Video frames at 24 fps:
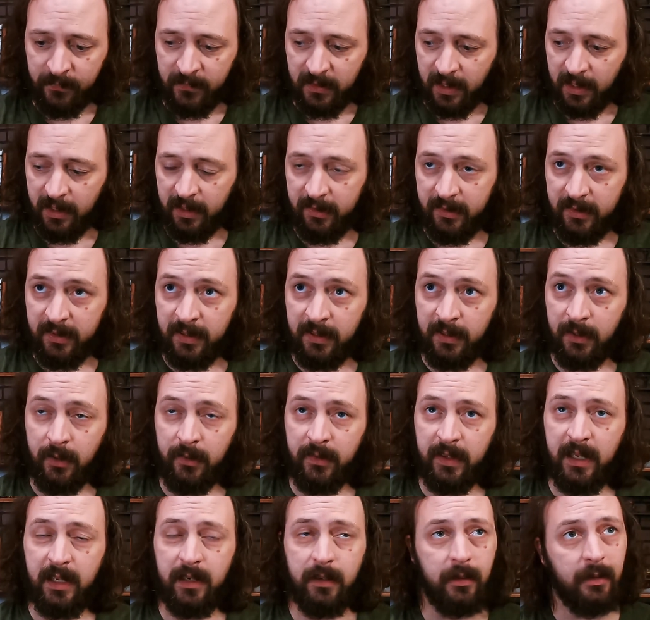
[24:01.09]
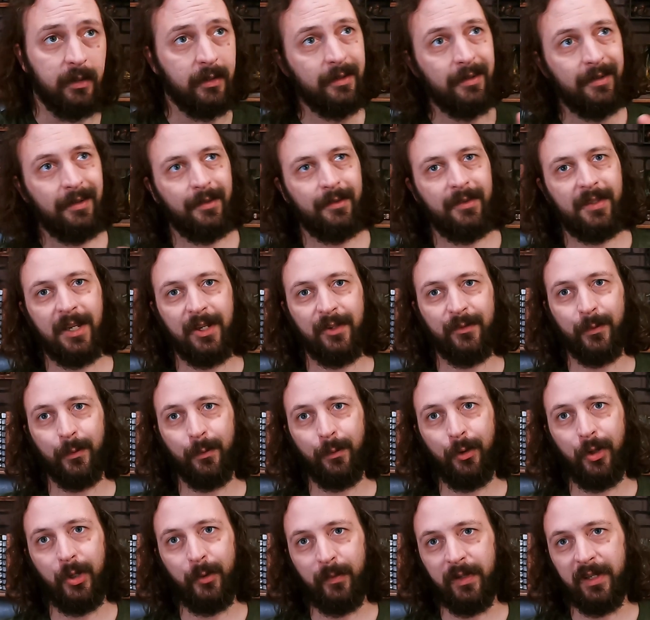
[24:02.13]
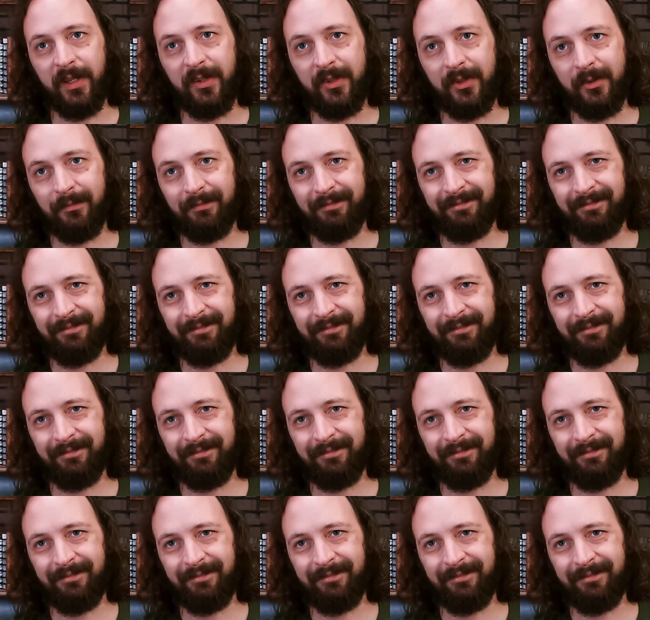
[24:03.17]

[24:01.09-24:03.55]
And until then, thanks for rolling with us.